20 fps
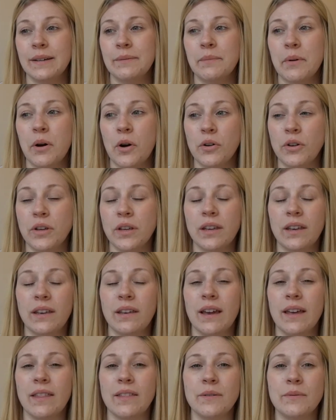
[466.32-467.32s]
or you can
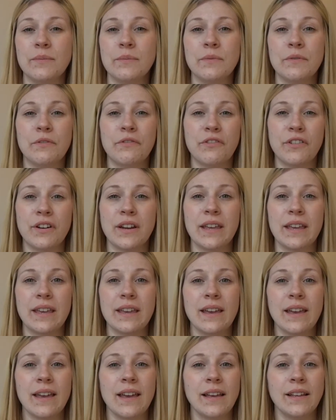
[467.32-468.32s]
get them
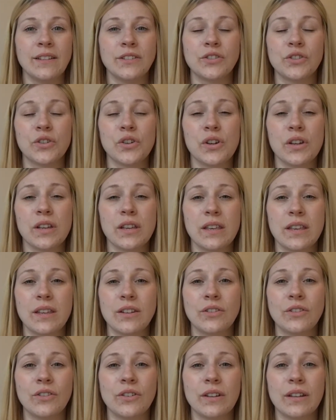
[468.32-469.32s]
free. So, you
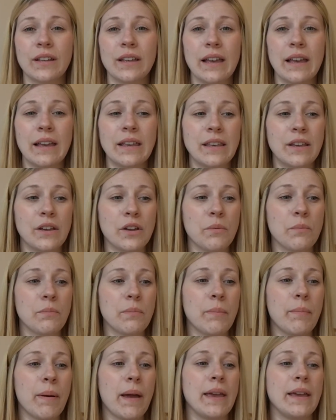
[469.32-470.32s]
know, you can
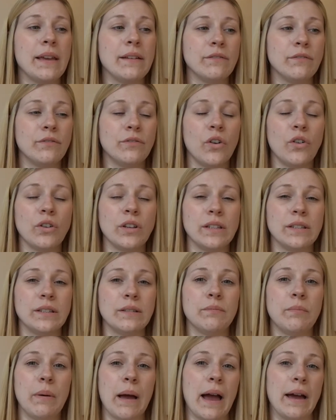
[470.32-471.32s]
be paying for your
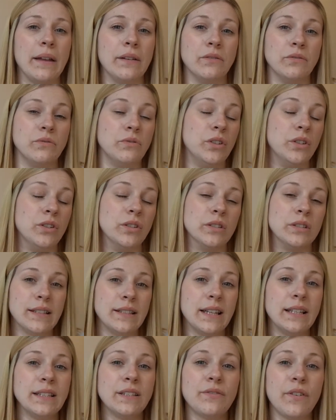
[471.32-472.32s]
pattern, you know,
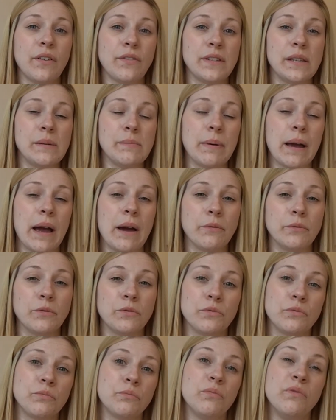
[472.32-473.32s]
£10 to
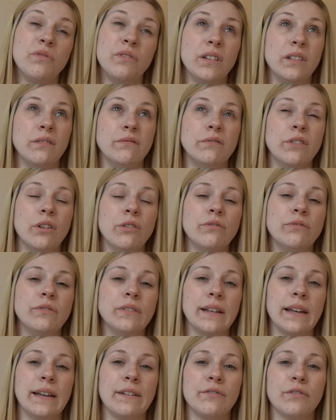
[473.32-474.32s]
£15
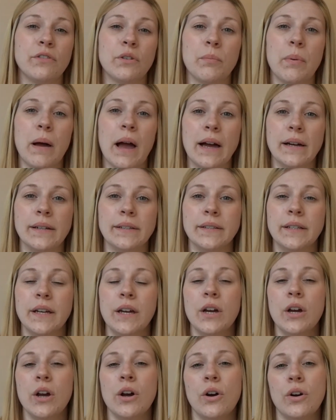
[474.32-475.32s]
roughly for a pattern,
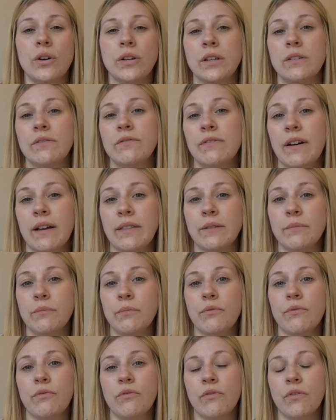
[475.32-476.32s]
or you can find them
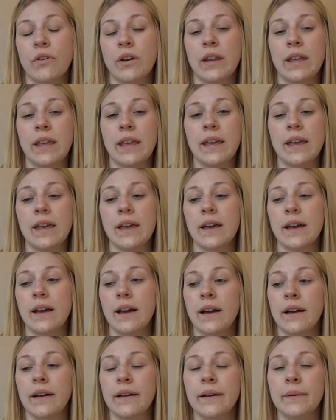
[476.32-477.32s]
free,
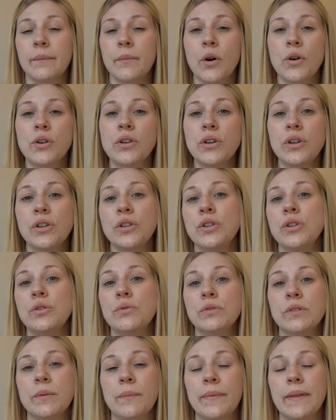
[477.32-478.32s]
or you can
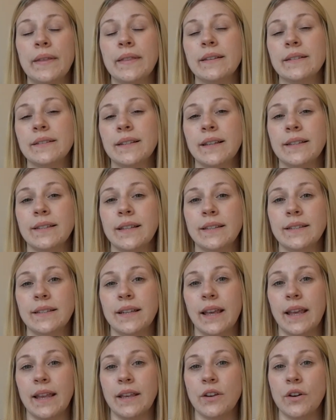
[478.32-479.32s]
use something that's
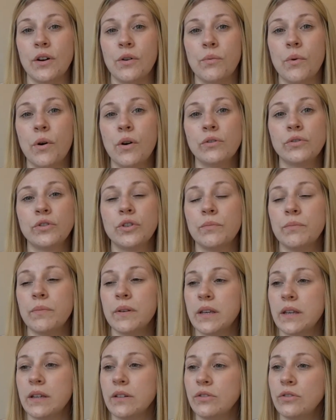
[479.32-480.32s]
existing in your wardrobe
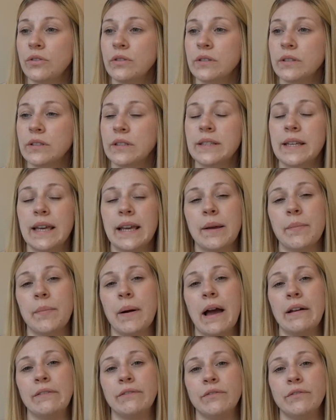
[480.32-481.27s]
that you're just going to take a pattern